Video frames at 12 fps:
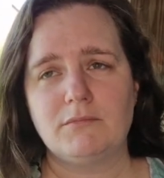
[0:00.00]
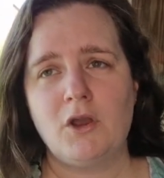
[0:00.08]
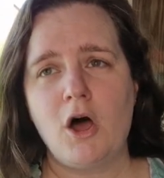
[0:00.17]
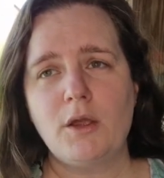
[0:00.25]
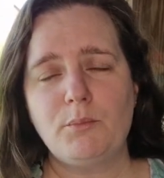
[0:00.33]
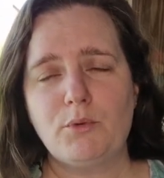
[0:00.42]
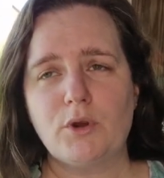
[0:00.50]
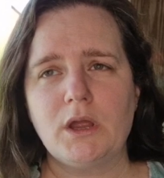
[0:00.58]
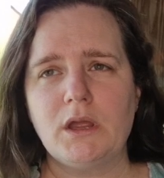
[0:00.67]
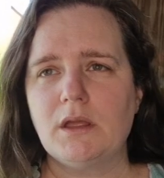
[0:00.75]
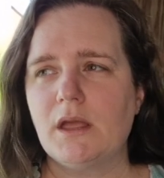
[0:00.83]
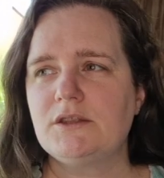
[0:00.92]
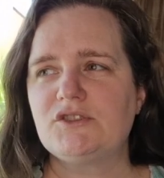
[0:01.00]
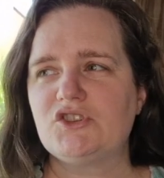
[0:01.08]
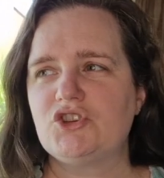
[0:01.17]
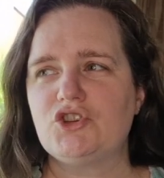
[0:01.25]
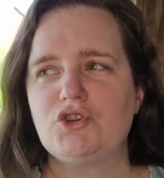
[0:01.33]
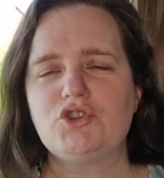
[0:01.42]
library
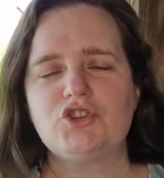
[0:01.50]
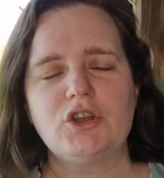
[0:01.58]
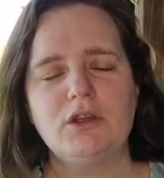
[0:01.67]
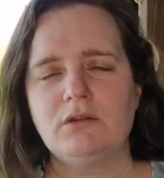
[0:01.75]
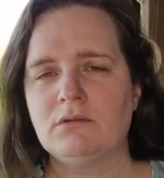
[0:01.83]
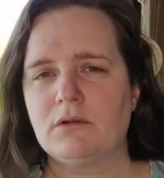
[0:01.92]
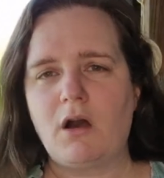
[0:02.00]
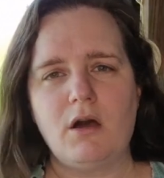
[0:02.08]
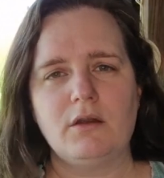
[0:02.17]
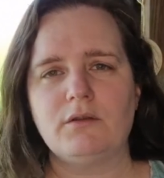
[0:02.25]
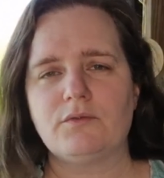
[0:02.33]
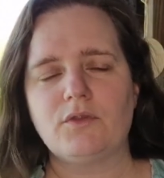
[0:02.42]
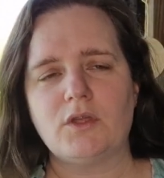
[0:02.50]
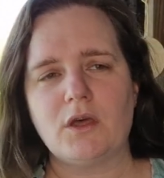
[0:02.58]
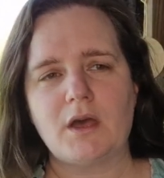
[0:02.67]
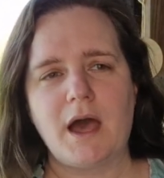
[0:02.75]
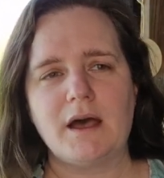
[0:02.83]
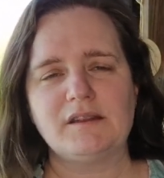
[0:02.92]
institution kind of
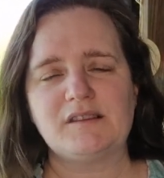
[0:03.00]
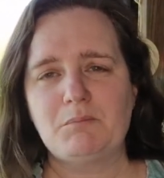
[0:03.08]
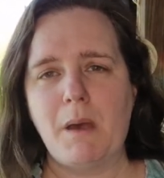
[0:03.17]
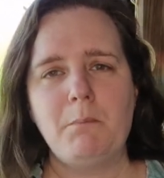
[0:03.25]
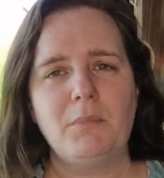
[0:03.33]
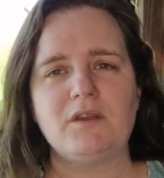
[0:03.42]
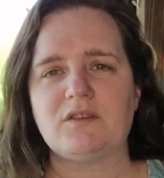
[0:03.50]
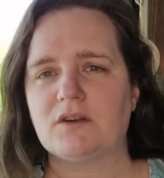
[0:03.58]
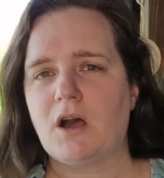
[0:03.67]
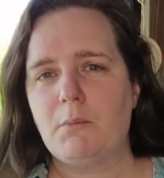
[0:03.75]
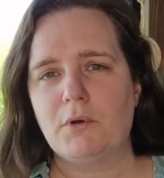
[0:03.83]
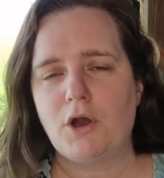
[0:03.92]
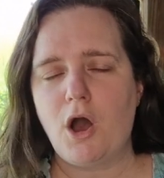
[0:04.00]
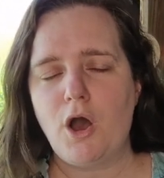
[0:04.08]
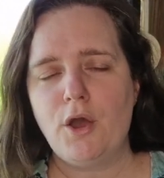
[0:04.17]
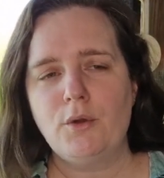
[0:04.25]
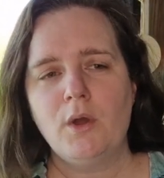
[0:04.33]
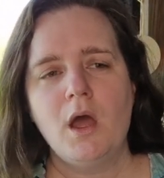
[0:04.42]
that has members that come and
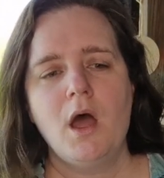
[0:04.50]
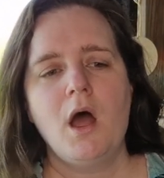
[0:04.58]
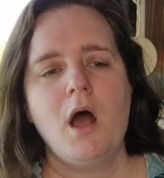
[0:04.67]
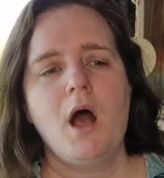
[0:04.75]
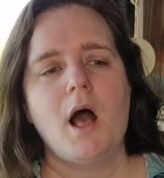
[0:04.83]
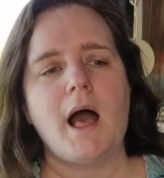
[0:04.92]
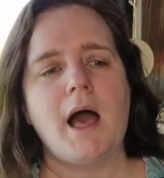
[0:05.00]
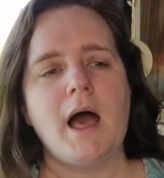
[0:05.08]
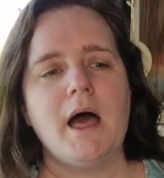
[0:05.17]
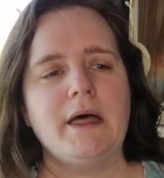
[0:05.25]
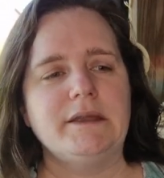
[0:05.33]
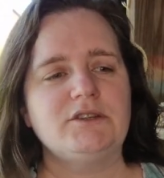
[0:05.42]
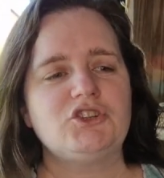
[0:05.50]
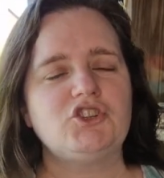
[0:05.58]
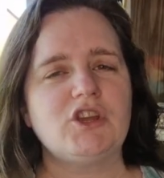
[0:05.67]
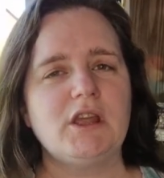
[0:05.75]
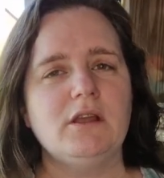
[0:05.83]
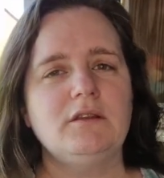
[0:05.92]
go and
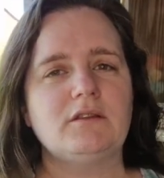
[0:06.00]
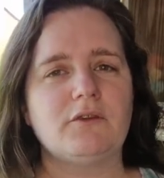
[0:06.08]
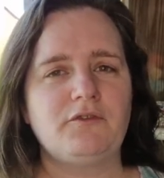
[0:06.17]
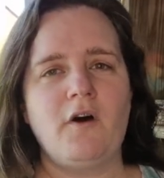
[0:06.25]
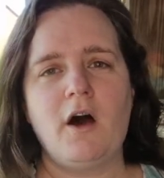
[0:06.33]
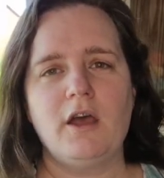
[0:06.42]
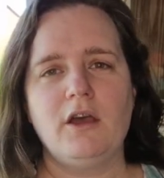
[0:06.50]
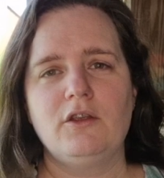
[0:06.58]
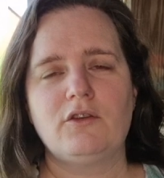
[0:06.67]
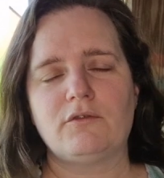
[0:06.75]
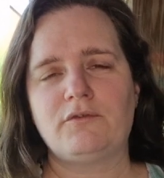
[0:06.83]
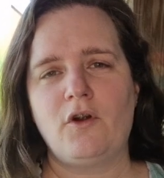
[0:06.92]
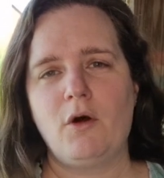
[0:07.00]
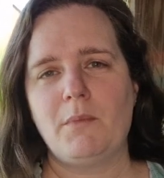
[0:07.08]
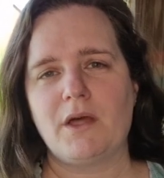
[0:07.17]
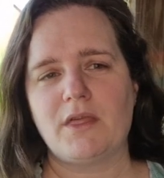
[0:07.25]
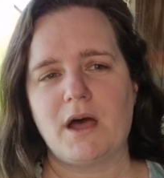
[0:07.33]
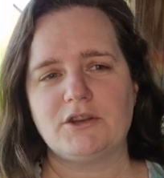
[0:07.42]
she's fired
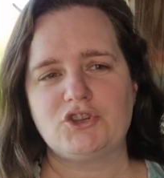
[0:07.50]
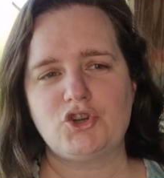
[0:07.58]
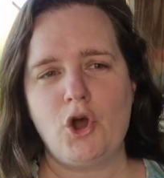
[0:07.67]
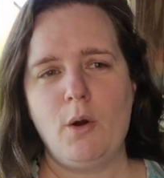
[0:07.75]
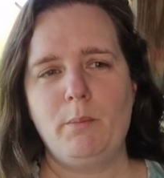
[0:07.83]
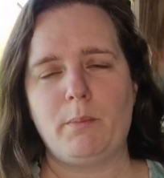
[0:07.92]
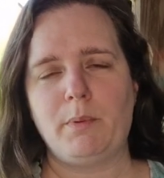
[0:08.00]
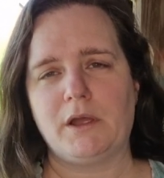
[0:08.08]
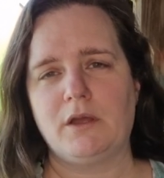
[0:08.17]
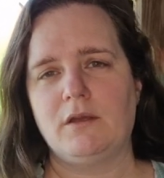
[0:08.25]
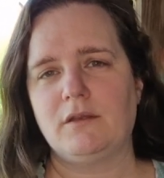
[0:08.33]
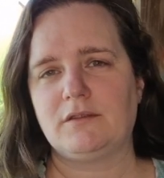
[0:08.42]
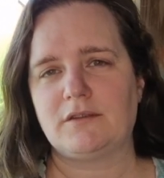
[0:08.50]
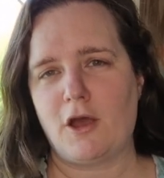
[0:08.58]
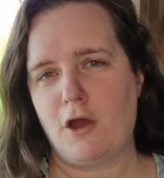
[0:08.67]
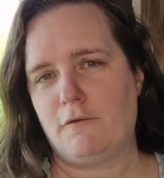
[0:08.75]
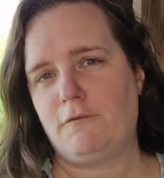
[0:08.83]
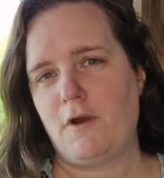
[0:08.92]
from that job because
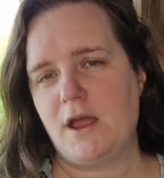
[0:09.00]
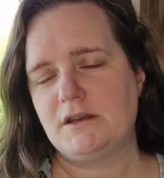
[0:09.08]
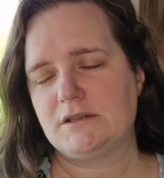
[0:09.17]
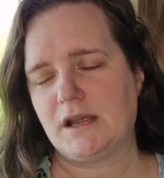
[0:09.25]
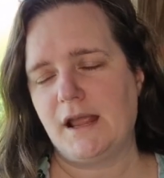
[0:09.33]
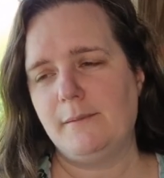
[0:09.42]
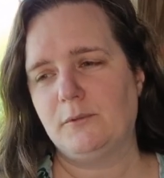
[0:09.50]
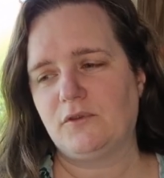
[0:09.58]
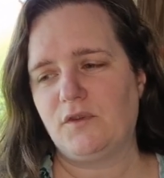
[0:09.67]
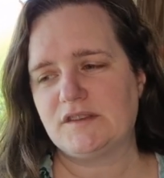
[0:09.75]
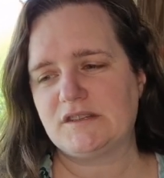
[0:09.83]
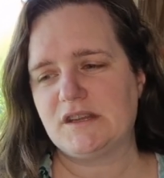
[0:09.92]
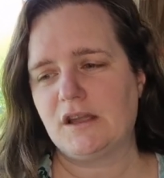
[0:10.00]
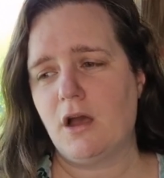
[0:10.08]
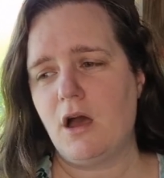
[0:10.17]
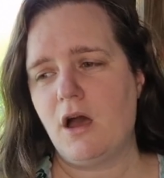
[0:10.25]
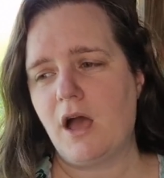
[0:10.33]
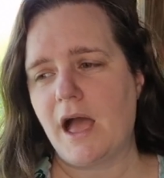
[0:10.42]
her friend keeps visiting
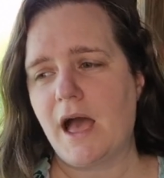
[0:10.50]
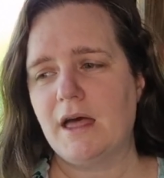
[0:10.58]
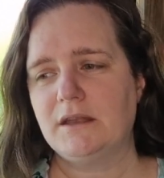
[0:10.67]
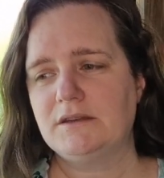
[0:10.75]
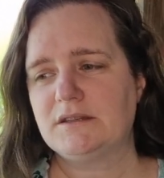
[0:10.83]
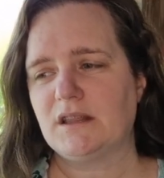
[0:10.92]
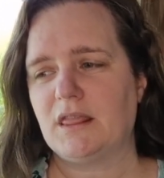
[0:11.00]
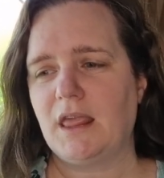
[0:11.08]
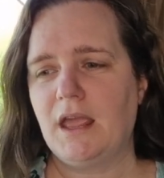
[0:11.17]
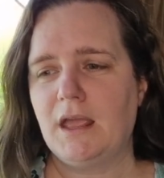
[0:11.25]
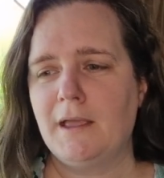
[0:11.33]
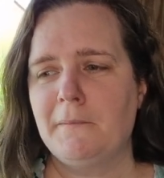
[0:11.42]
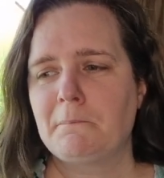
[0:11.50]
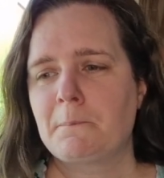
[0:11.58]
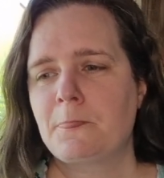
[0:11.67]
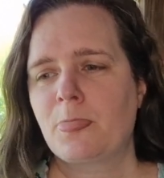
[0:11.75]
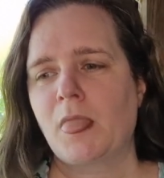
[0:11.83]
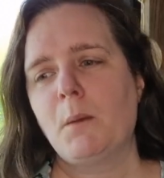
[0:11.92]
her and the
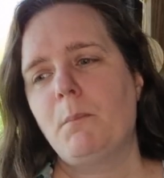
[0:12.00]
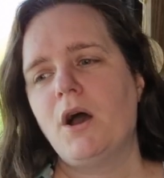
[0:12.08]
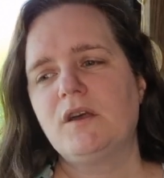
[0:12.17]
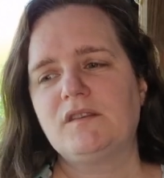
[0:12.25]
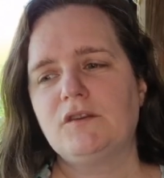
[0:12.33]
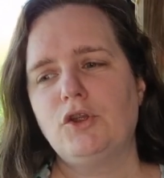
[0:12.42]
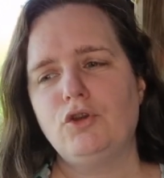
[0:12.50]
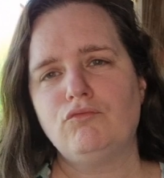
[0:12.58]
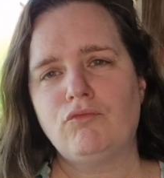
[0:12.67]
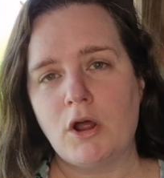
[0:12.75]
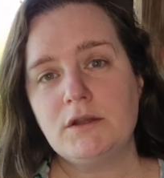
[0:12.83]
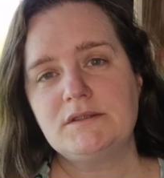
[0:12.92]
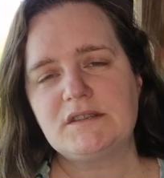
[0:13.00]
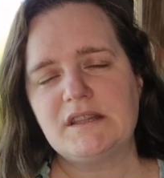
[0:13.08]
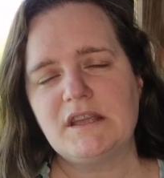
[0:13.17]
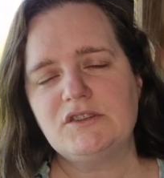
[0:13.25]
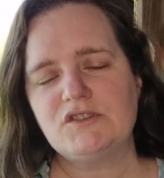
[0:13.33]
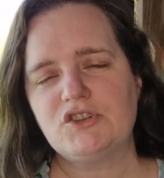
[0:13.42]
person who runs
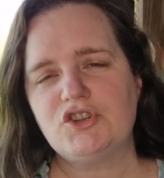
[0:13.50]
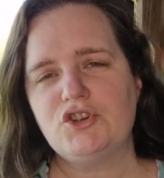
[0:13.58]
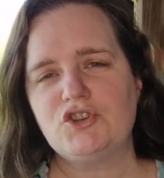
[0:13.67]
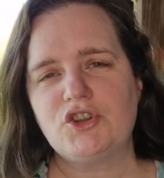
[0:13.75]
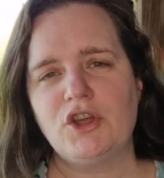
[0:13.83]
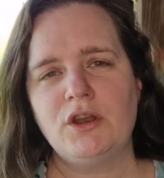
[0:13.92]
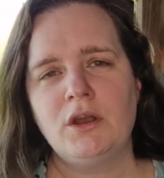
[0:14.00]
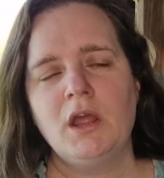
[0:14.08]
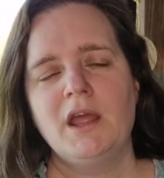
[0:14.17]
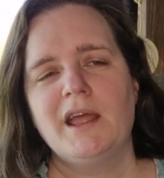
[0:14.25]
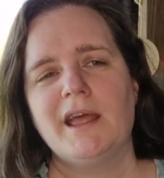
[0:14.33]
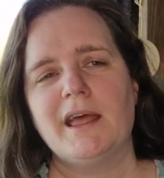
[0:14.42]
the institution